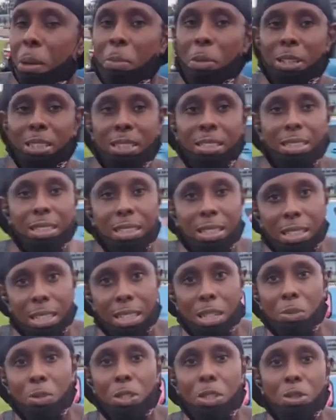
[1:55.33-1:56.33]
But
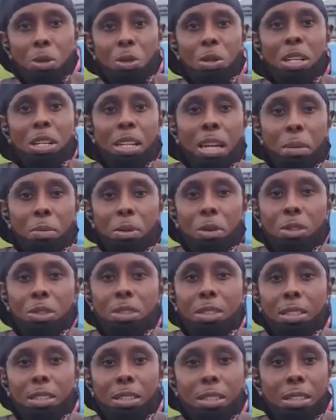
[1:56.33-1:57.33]
today we're talking about
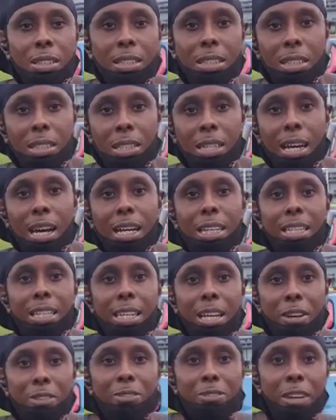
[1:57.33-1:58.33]
turning a
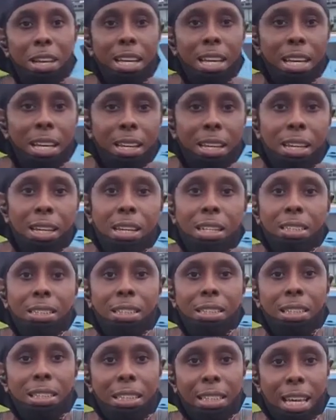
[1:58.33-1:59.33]
deaf ear
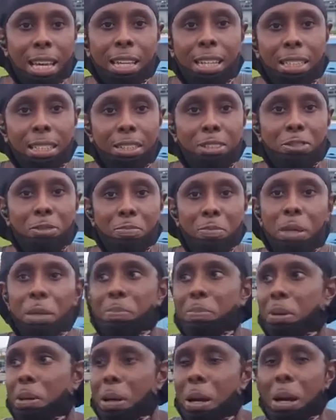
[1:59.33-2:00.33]
to negative
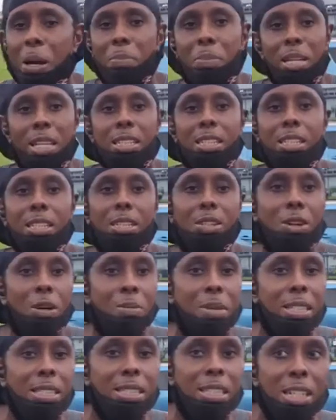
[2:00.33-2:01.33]
people. Place in the
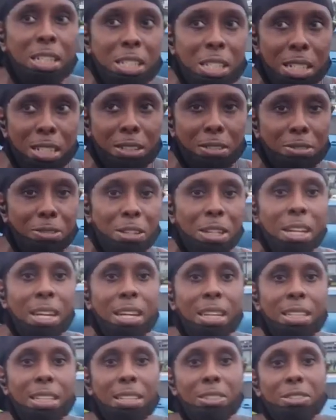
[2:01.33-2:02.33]
comment section if
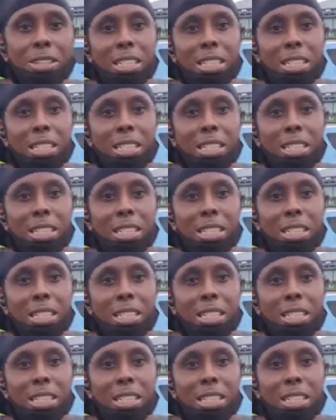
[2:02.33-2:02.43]
you